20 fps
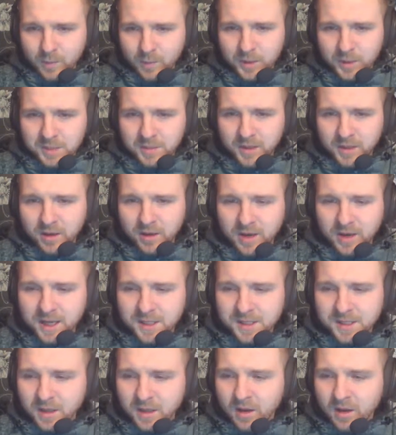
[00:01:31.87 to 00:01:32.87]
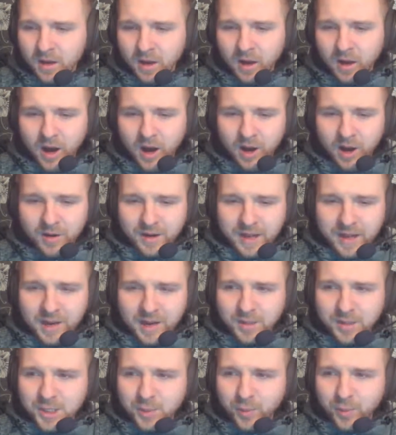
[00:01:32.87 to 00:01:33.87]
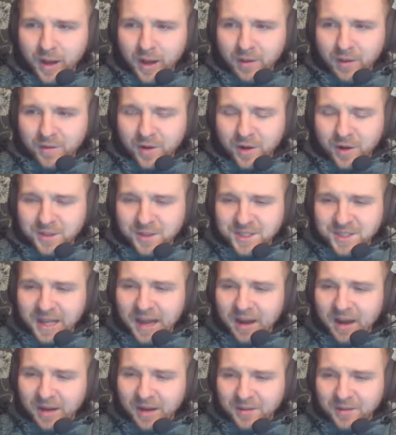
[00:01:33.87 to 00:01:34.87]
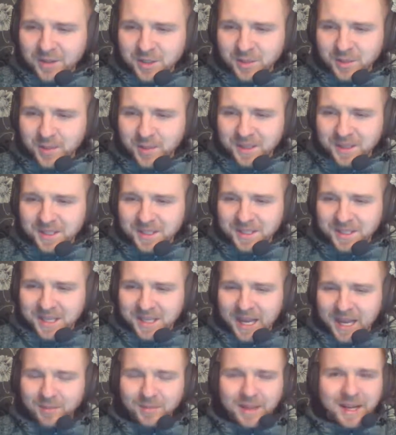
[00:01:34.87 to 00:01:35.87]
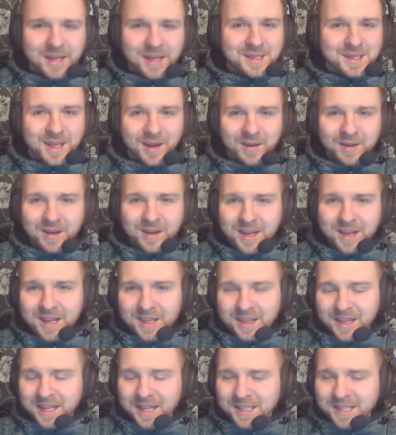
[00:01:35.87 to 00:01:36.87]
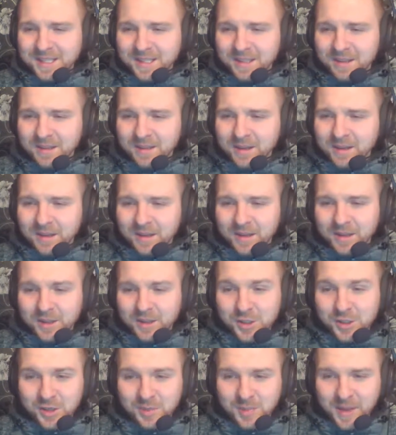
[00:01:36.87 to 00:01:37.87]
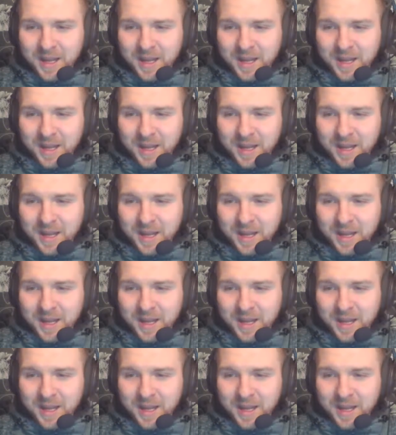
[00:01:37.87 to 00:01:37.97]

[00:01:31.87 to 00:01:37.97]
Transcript: Wish me luck, guys. Oh, okay, we're 12 guns down after jumping into this game late, so this should be